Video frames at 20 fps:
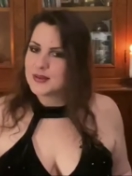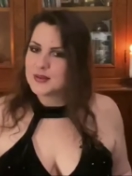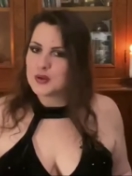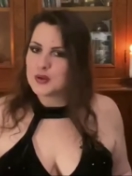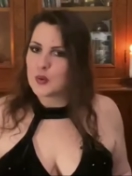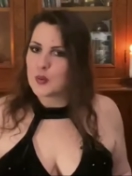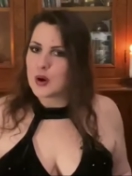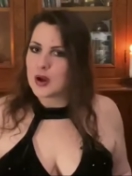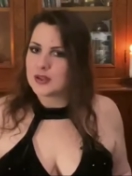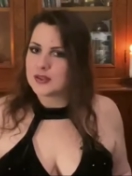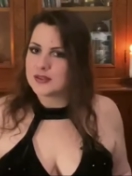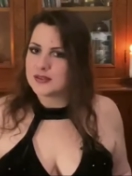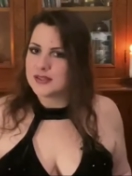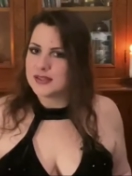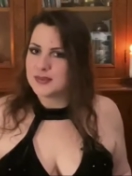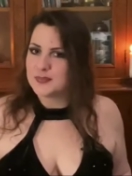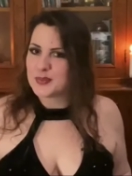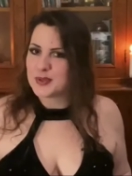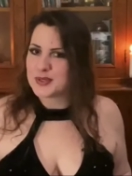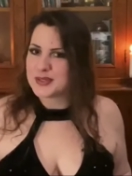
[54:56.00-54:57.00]
So, what
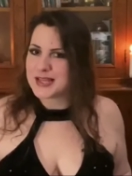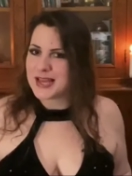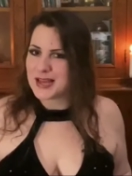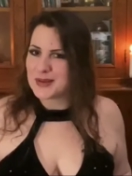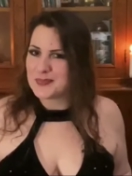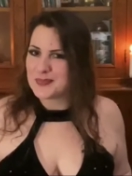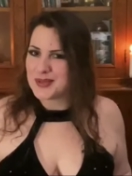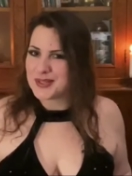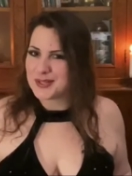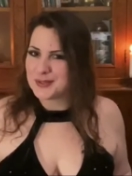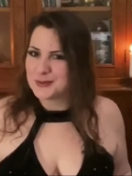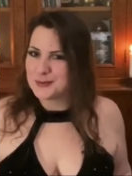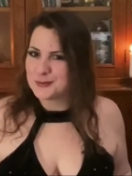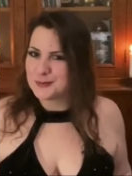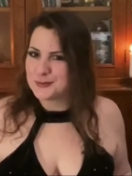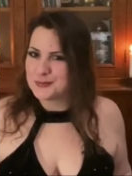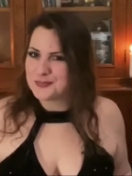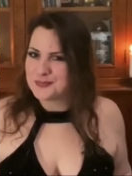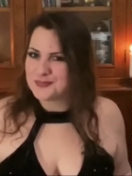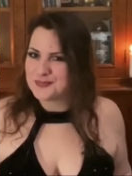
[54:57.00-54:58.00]
did Proserpina
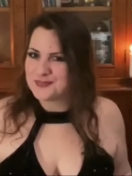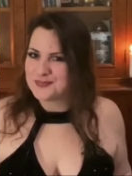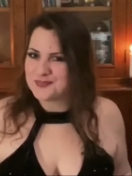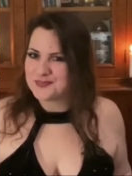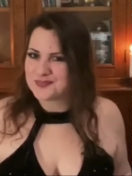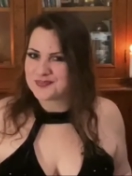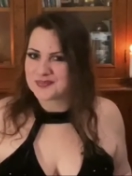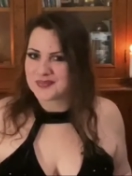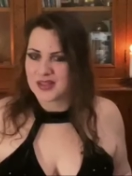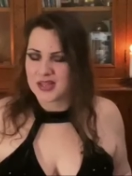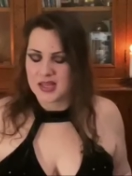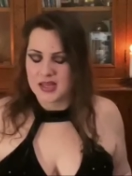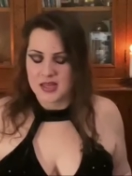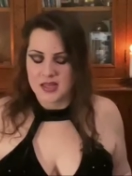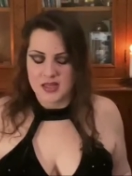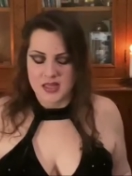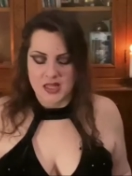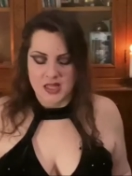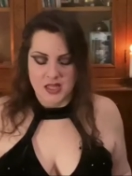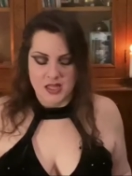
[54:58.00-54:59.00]
do?
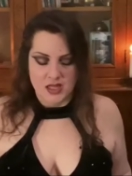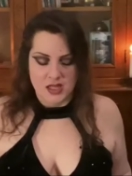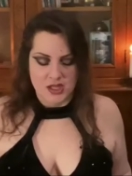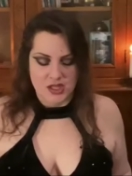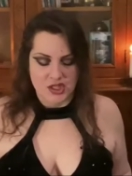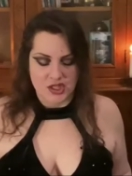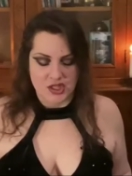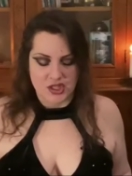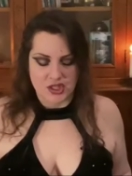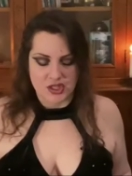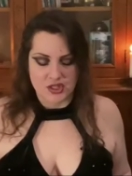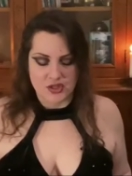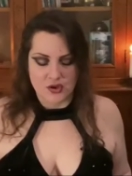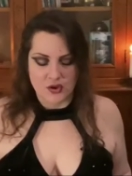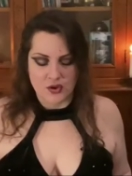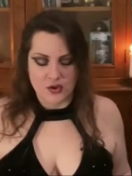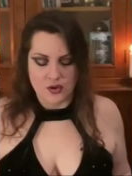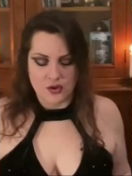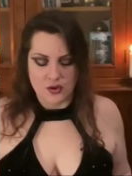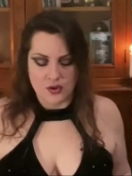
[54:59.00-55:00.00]
she
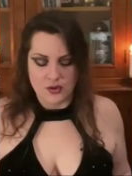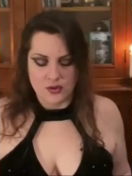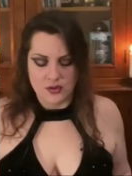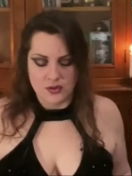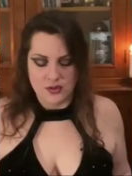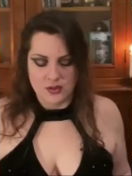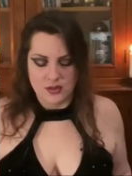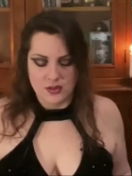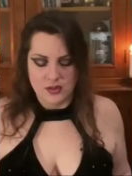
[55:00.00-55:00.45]
saw